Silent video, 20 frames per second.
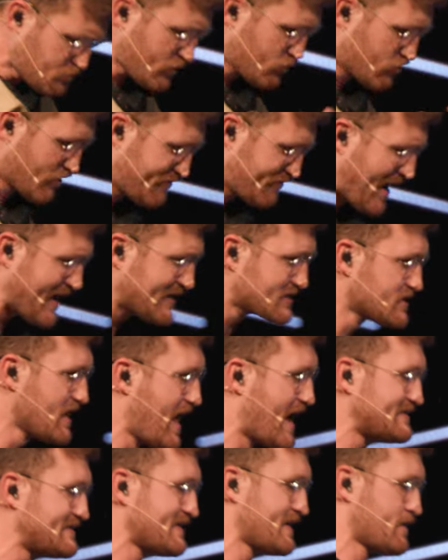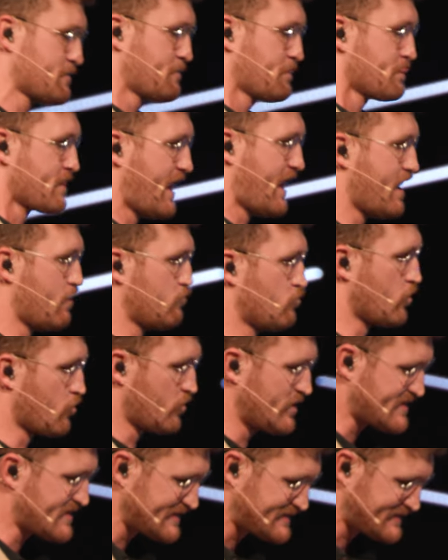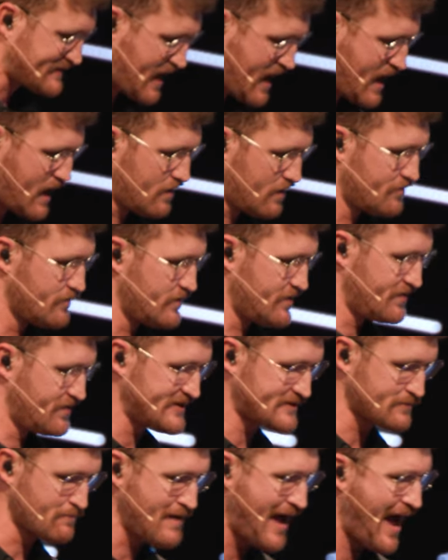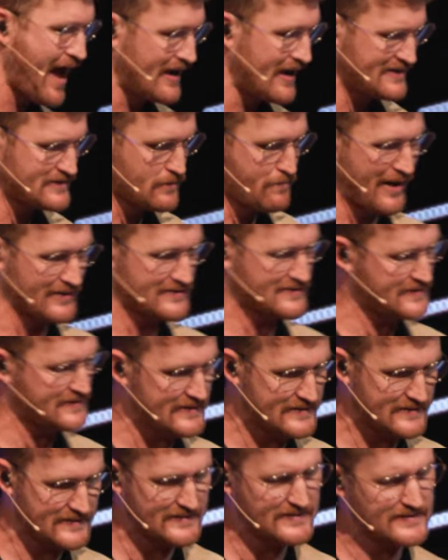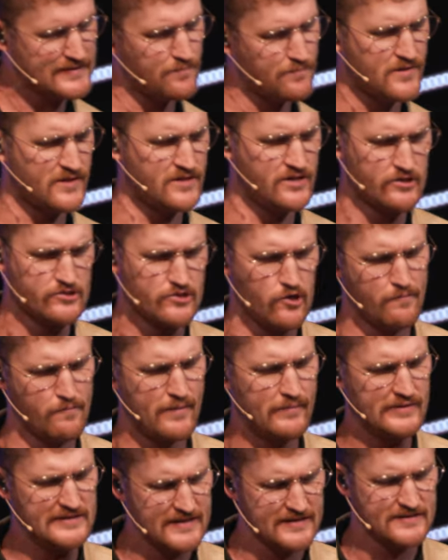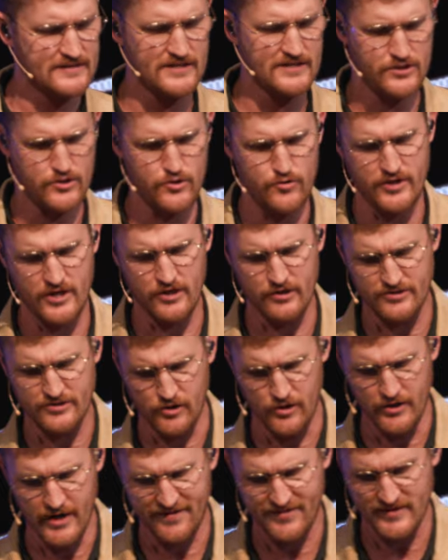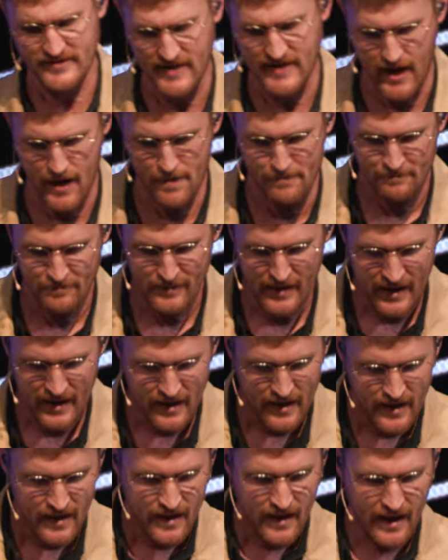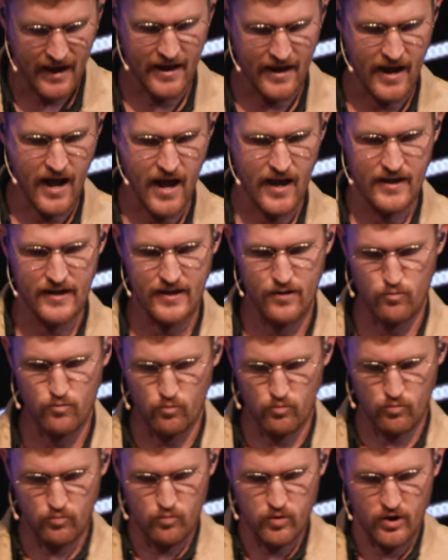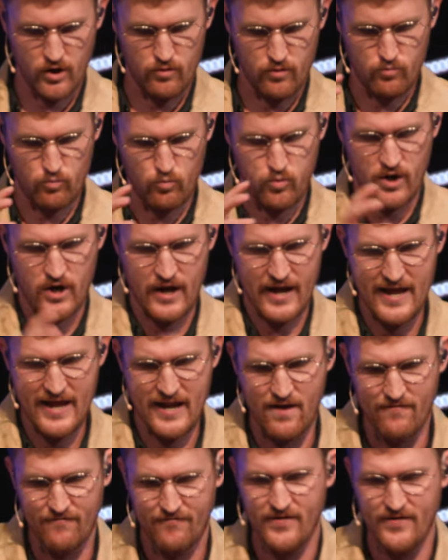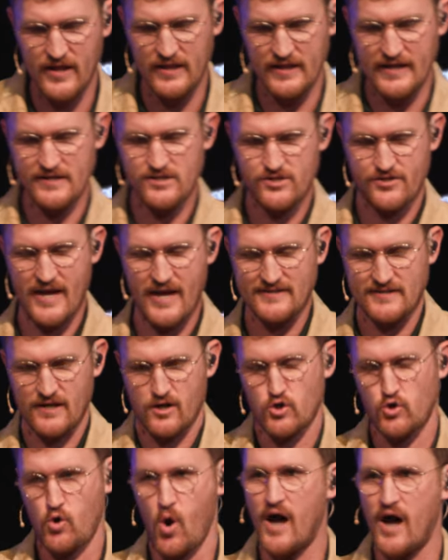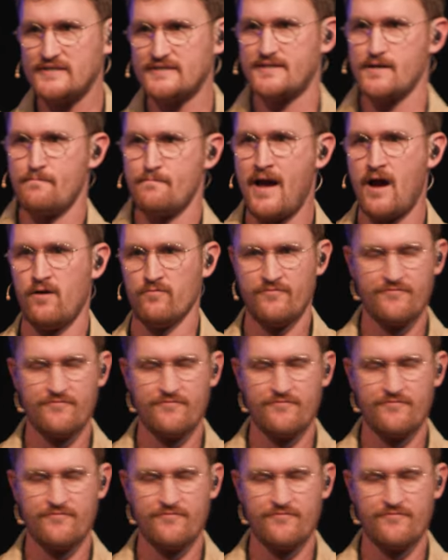we're evangelizing, and we're with this, uh, this man. He's about sixty-something years old, maybe sixty-two years old at the time. And uh, we're, we're in a village that's across the mountain